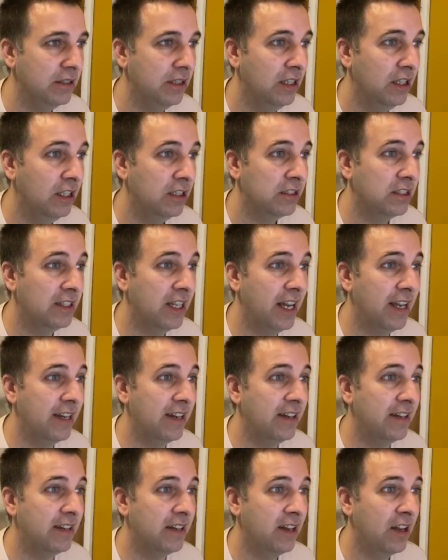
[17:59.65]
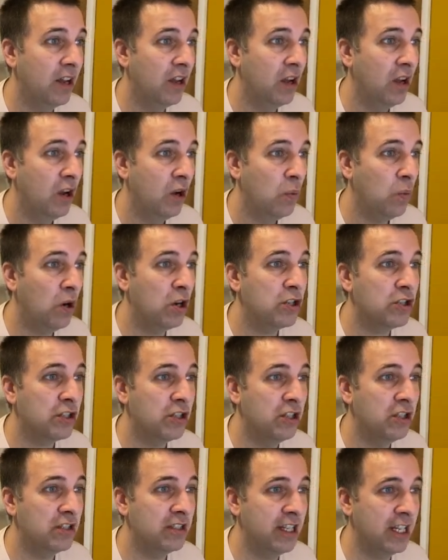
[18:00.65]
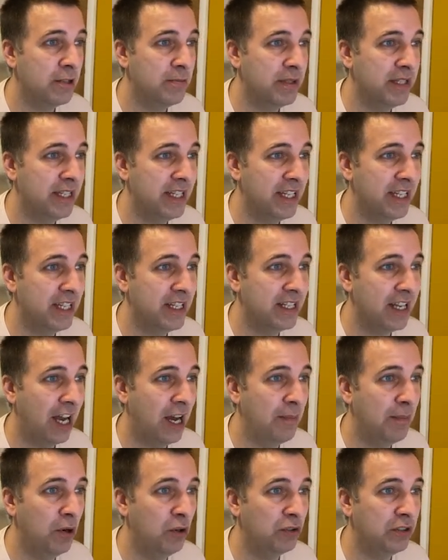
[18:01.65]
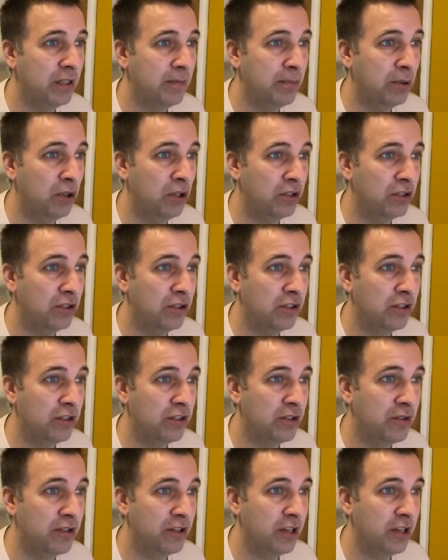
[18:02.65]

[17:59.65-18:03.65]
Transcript: So then, what skills and expertise are most important to you